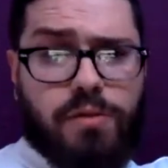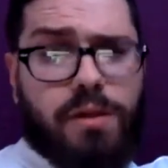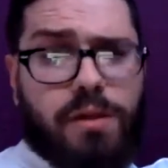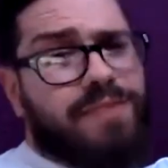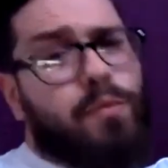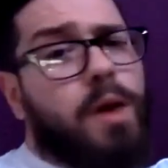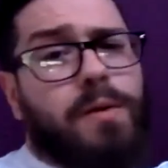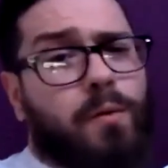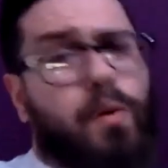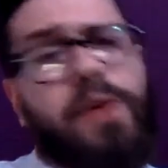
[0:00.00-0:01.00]
like
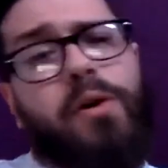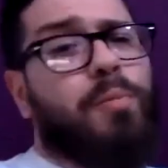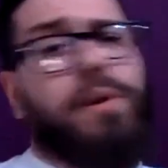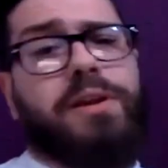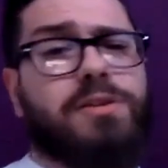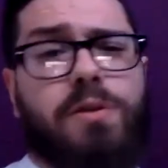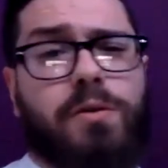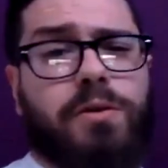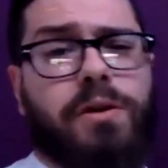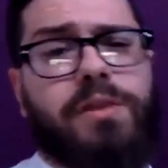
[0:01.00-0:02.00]
one opening is
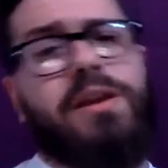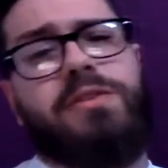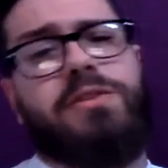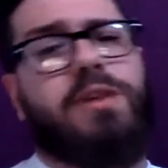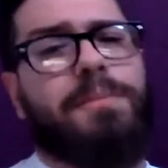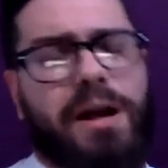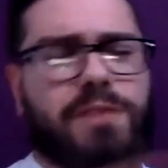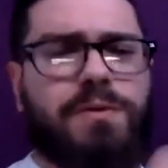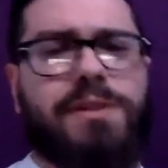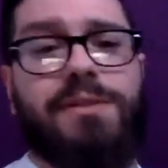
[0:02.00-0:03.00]
no good. You can't just
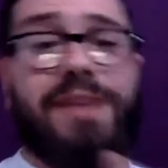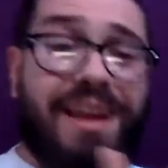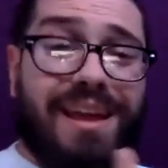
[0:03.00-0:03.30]
unbox one thing.